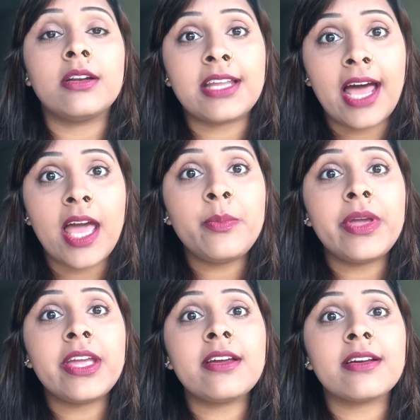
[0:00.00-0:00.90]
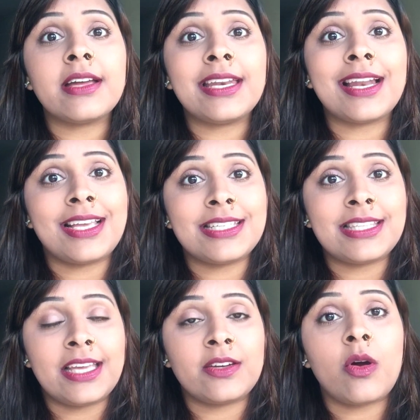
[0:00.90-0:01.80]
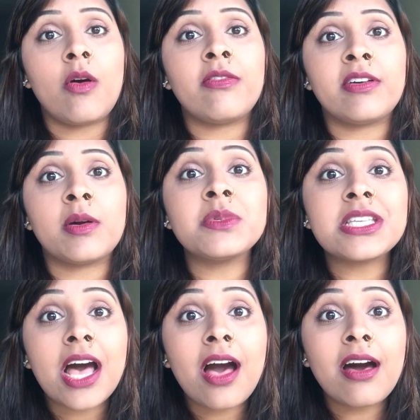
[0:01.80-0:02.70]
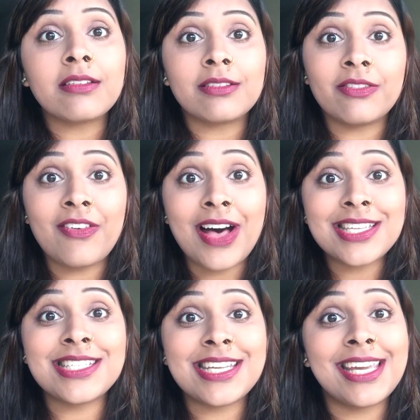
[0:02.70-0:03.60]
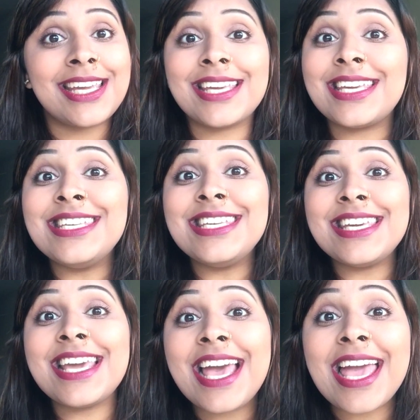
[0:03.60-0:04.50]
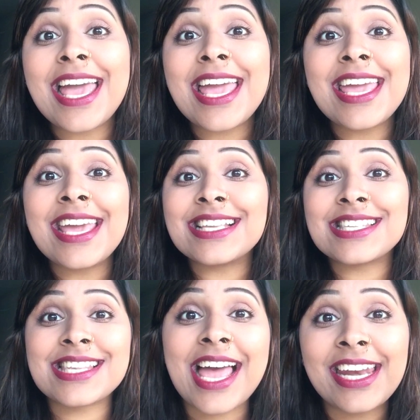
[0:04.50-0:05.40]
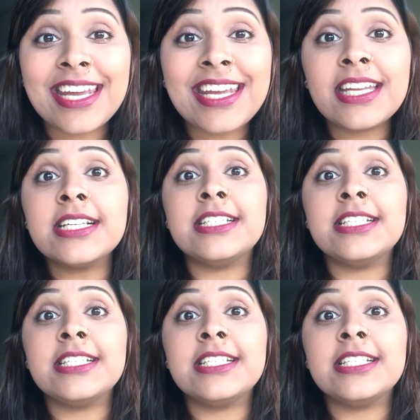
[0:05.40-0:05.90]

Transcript: timing in iceland of ramzan fasting yay excited